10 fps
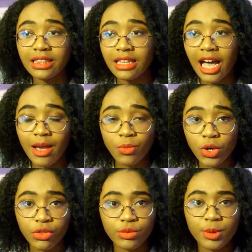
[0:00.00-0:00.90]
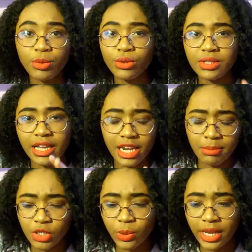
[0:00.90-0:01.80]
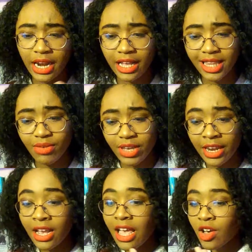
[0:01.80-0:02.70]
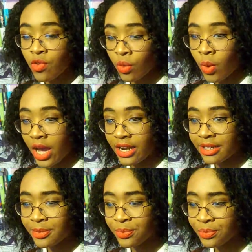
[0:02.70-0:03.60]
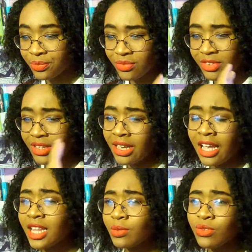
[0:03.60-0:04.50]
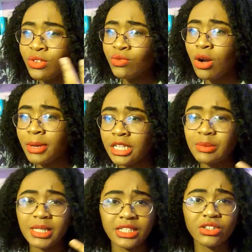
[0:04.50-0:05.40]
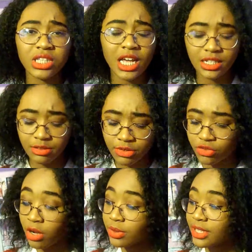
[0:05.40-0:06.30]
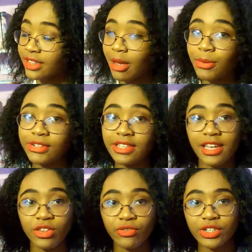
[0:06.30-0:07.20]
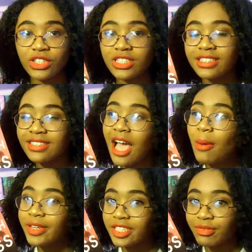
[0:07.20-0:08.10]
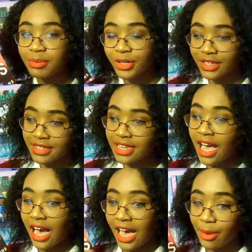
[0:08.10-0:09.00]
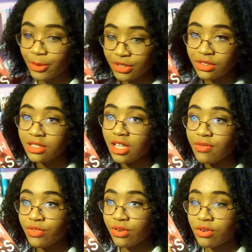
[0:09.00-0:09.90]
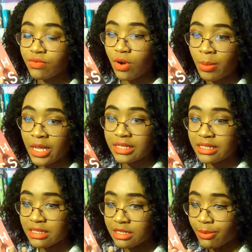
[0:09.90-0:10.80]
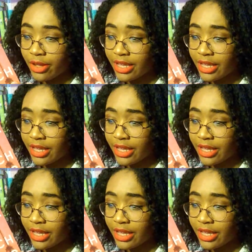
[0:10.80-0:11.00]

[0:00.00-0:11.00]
I'm one of those people who's like an in-between. I love it for what... I love it for the romance, but like there's a lot of stuff that's wrong with it. That book is Anne and the French Kiss by Stephanie Perkins. I personally love the romance in this book.